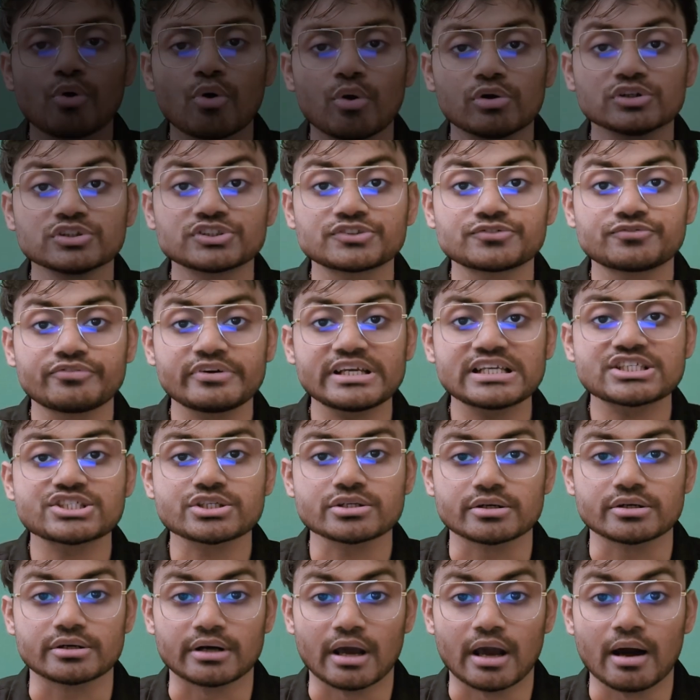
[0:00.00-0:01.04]
Ghost
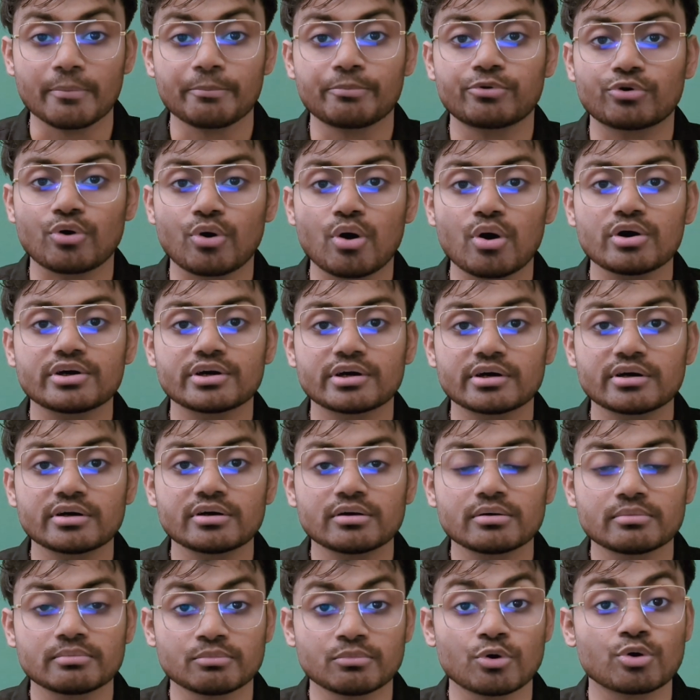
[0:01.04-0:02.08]
featured a broader,
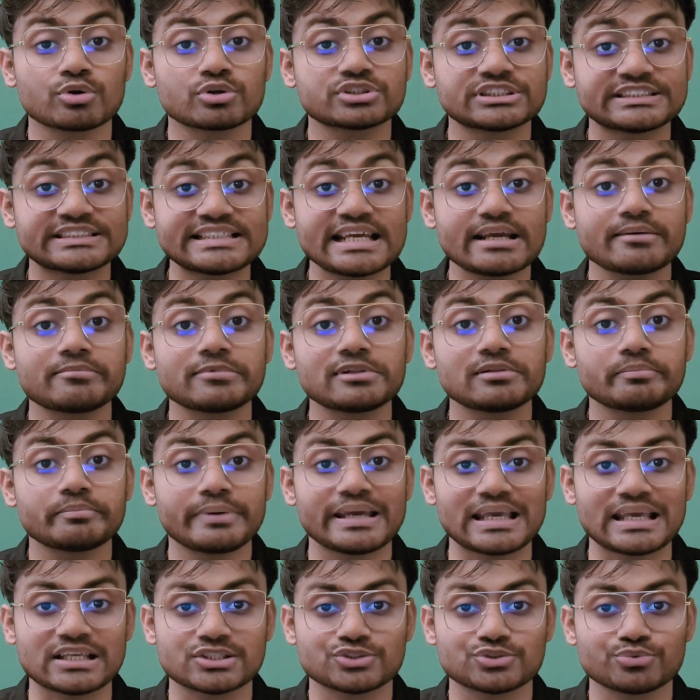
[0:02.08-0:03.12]
more stable
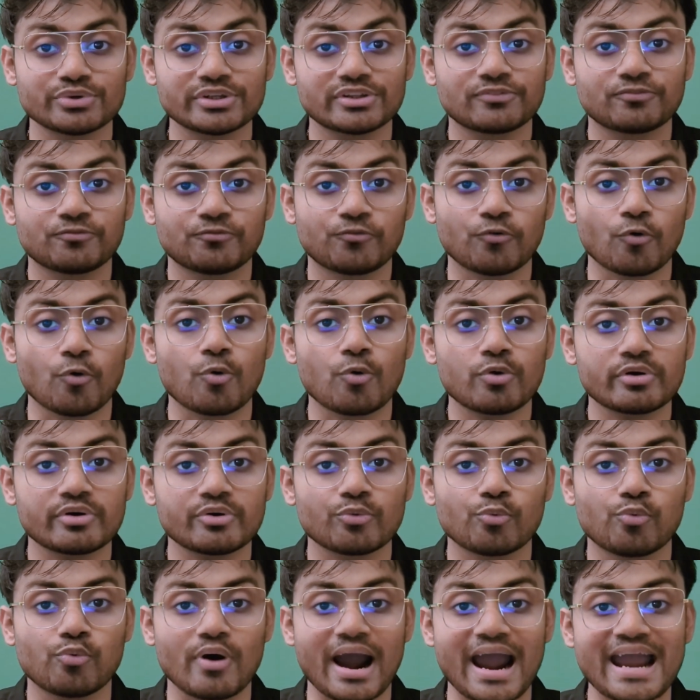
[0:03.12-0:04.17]
base with four
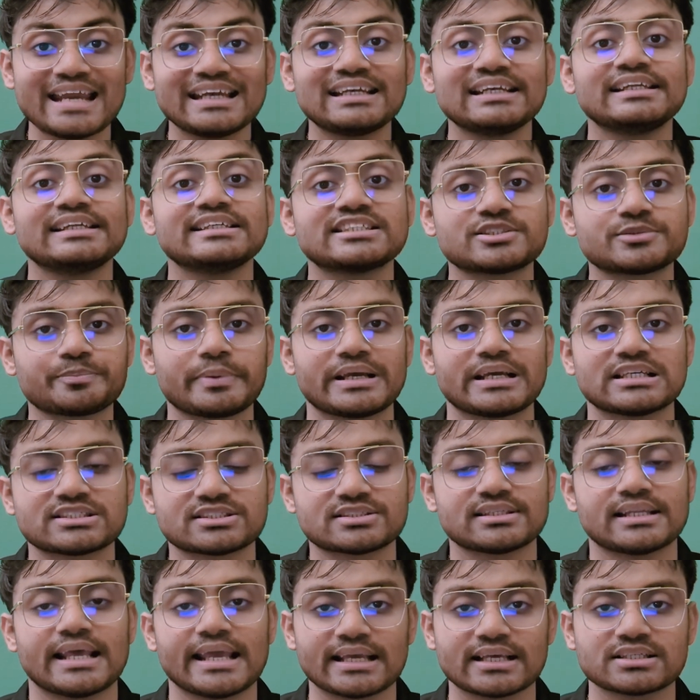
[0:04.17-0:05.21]
widely
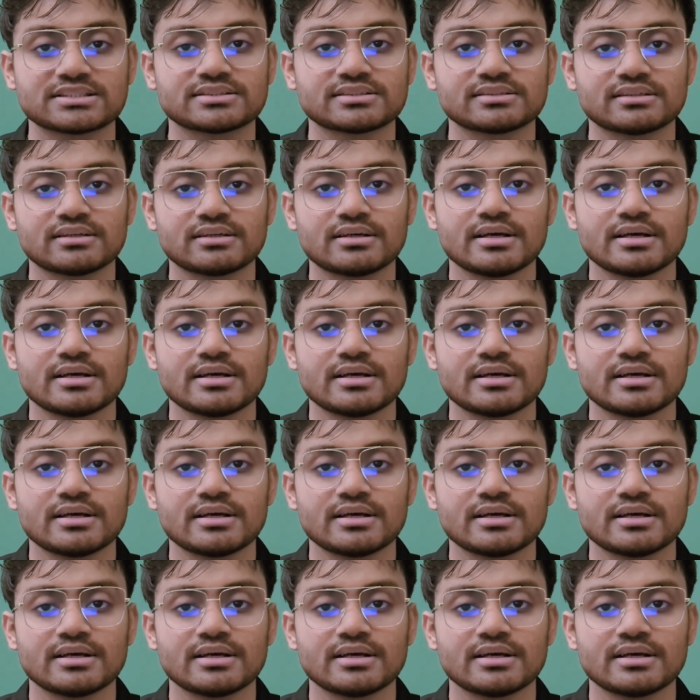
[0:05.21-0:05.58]
spaced legs.